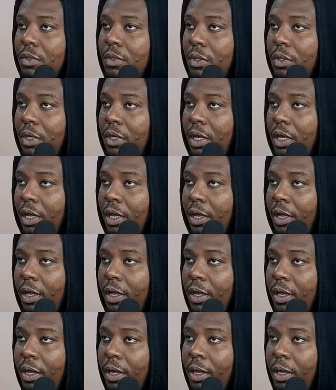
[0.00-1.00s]
Okay.
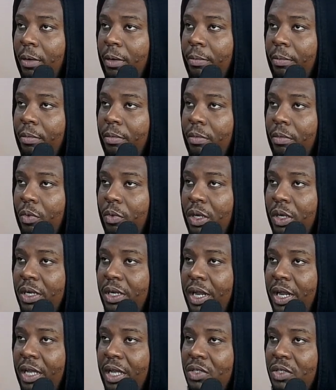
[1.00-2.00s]
Um, what
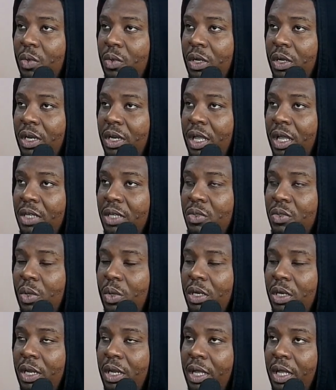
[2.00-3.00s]
next? What next?
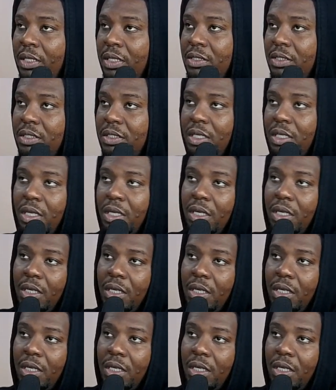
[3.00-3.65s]
What next?